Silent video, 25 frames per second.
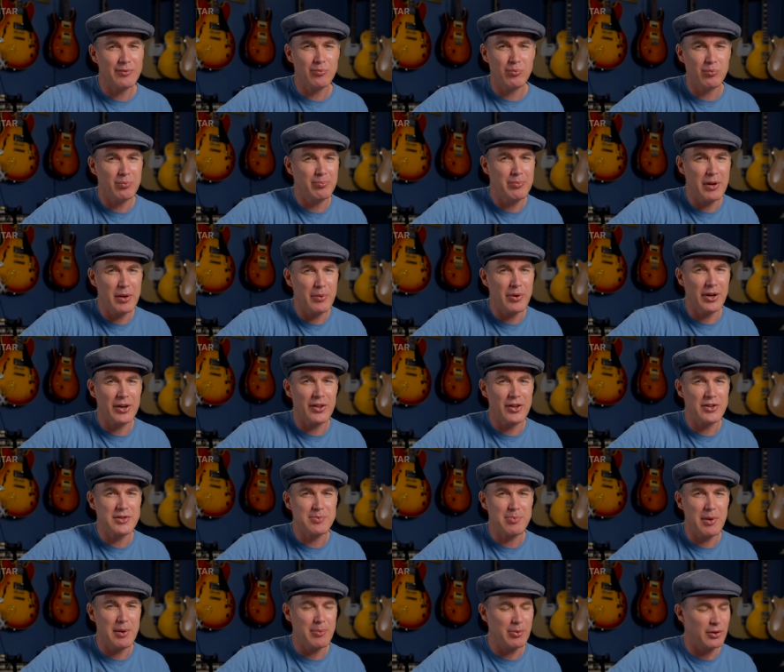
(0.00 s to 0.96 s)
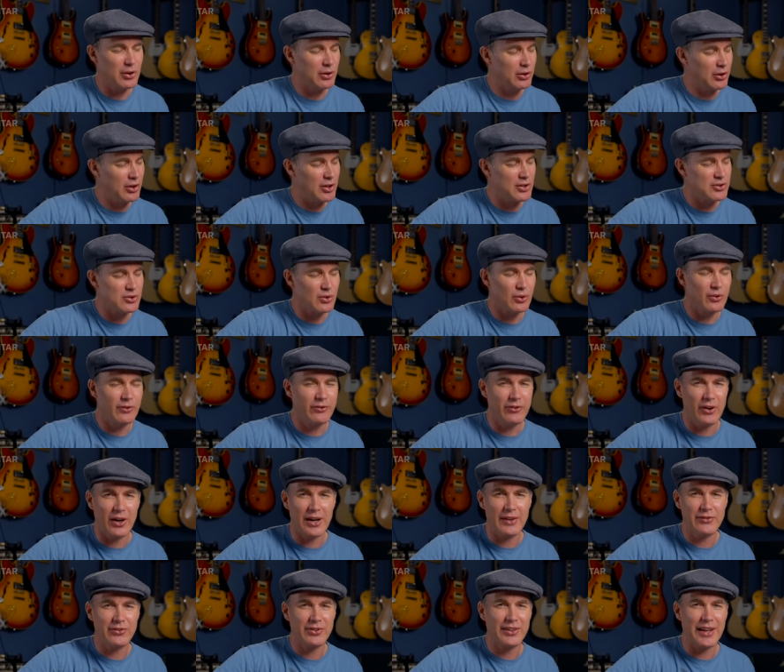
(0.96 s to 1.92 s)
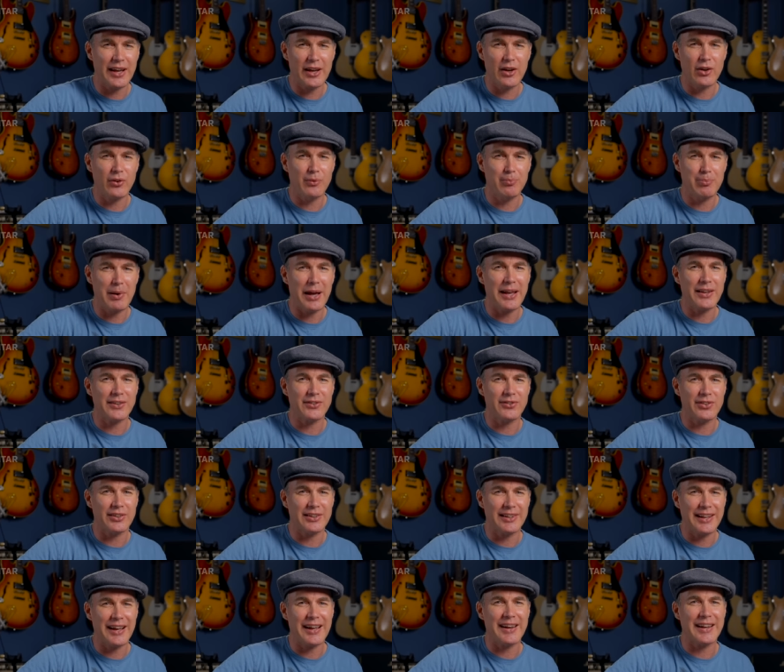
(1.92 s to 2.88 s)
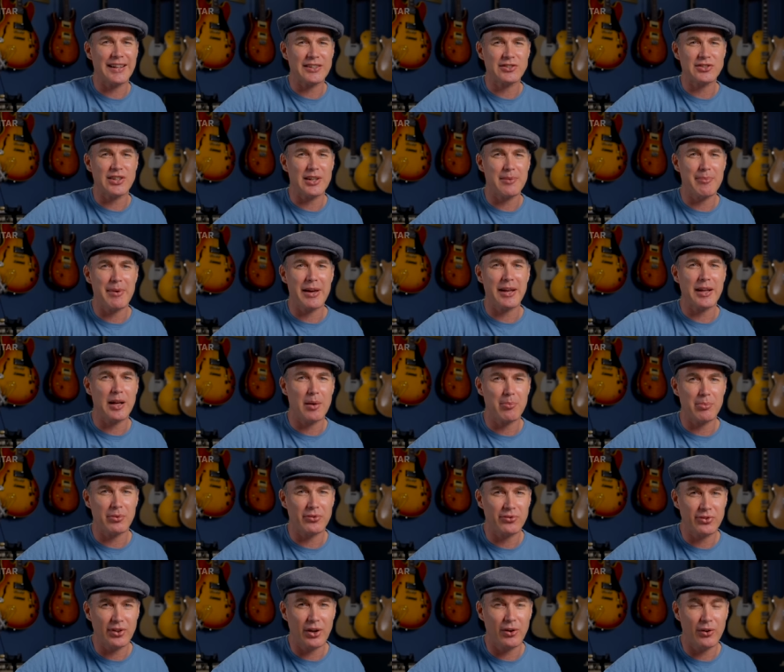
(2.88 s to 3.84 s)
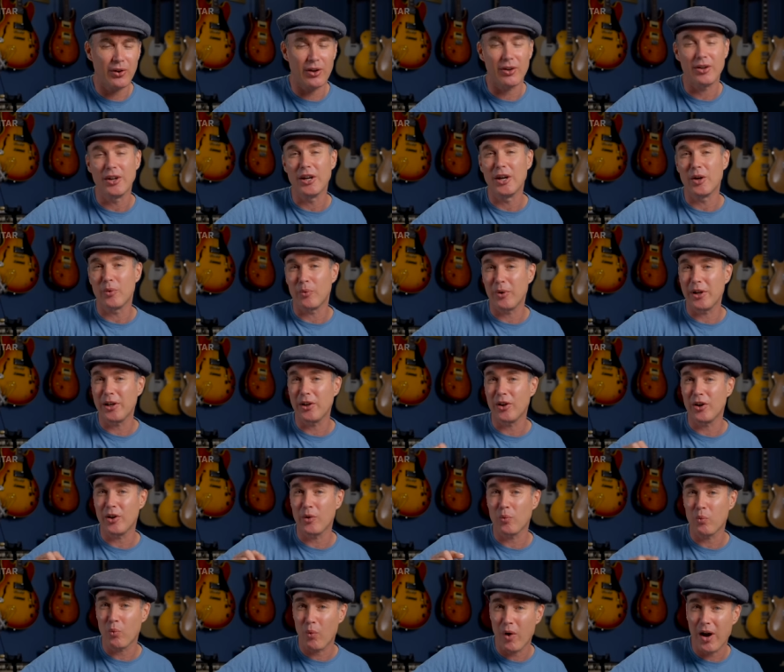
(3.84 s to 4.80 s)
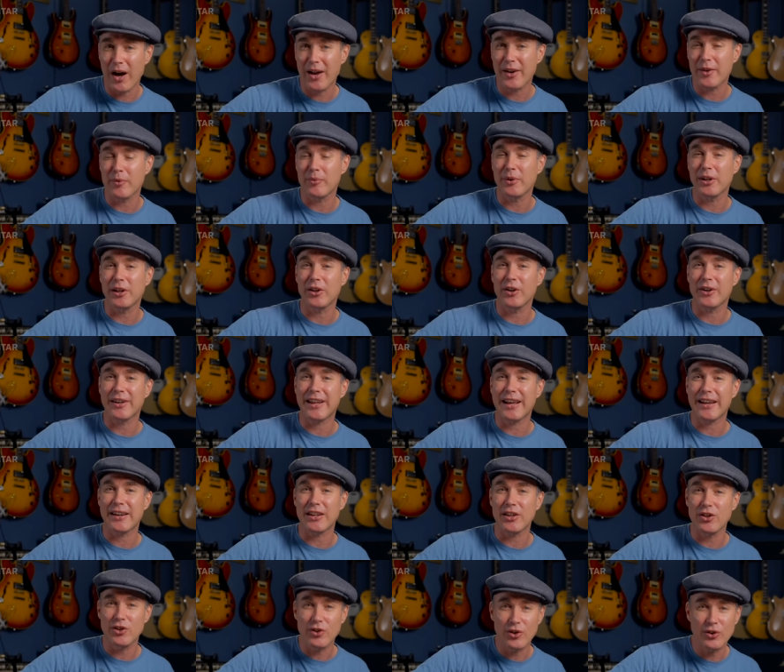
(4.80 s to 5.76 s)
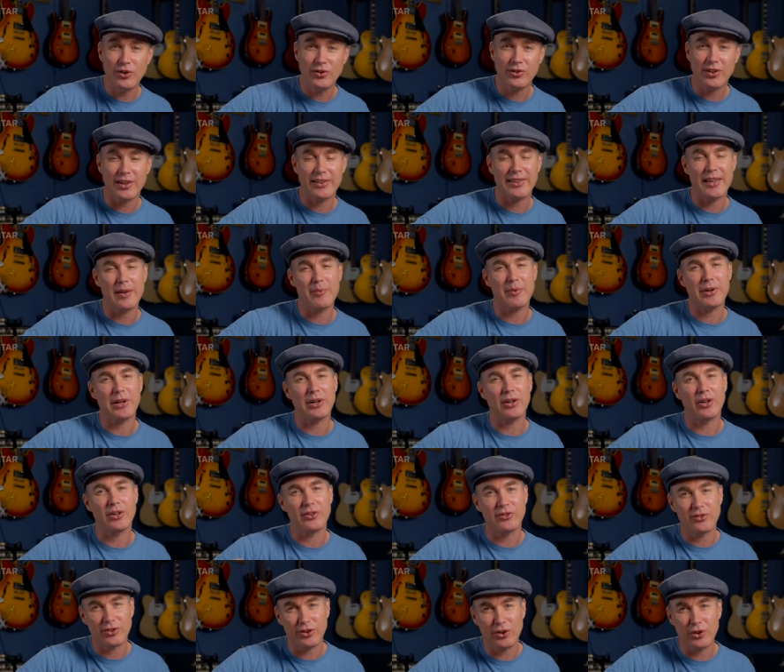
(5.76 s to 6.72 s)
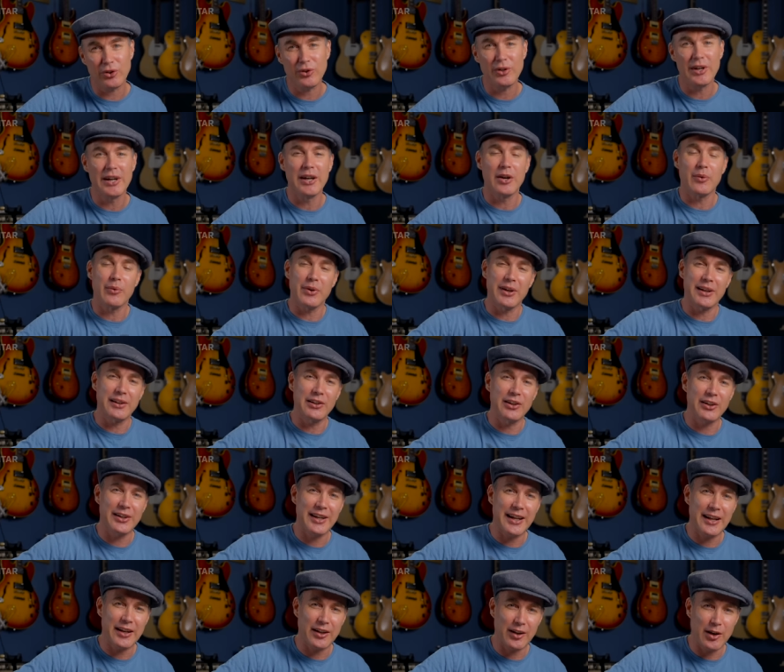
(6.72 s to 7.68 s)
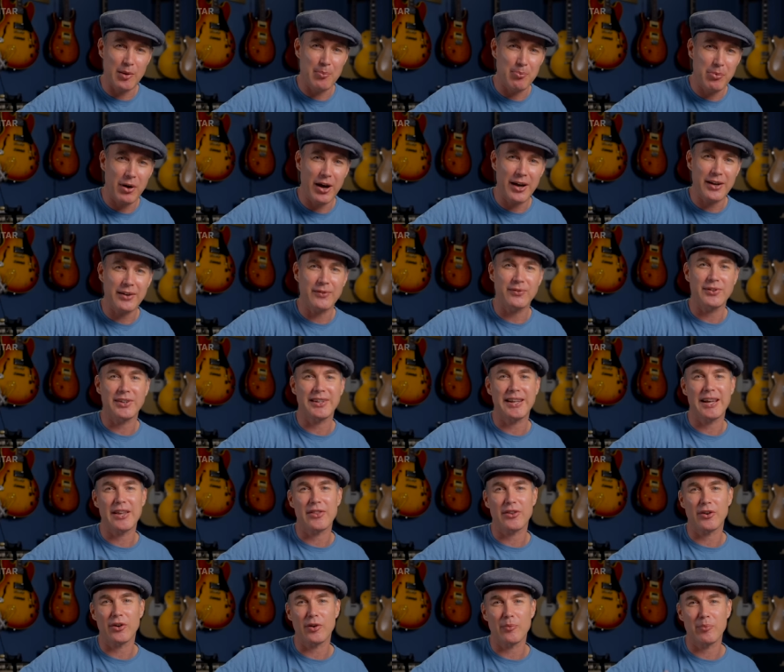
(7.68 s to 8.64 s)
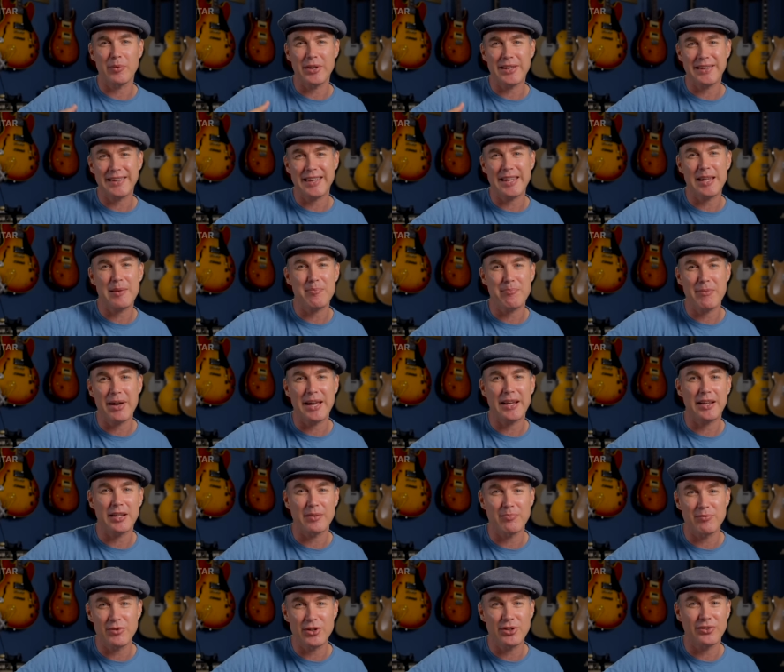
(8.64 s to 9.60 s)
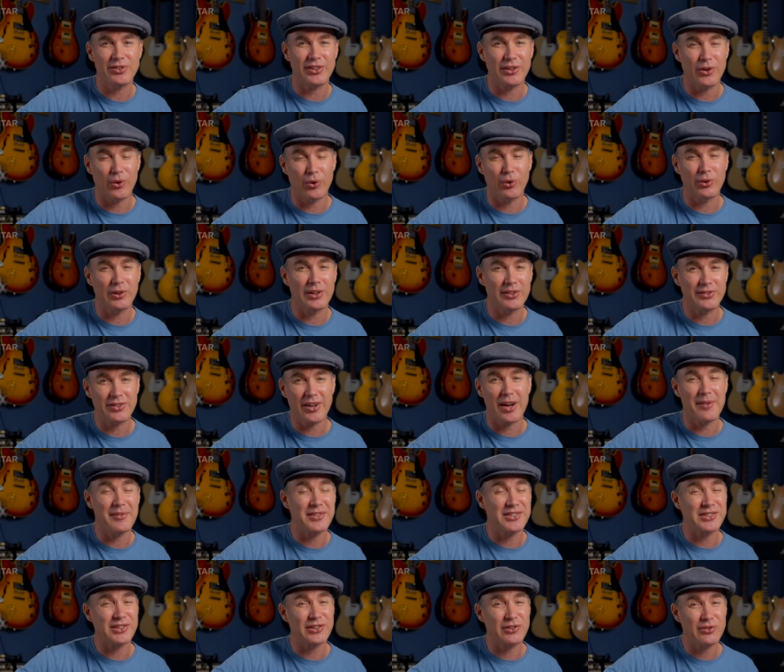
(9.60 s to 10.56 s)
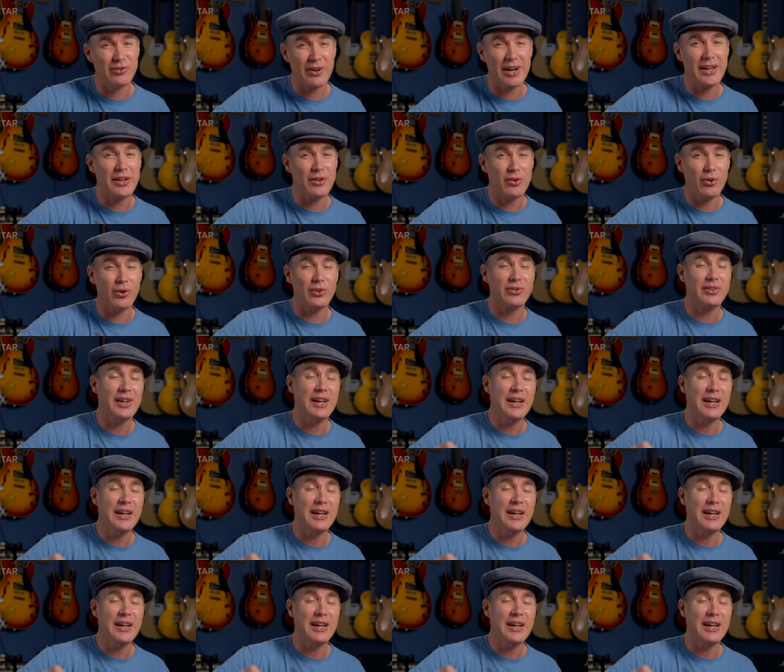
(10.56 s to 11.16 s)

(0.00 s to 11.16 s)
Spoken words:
be one of those people who learns all 5 scale patterns and can't actually make up a solo. We learn 1 and we learn how to use it. Then we learn 2. We learn how to combine them together and we keep making music all the time. It's a great course.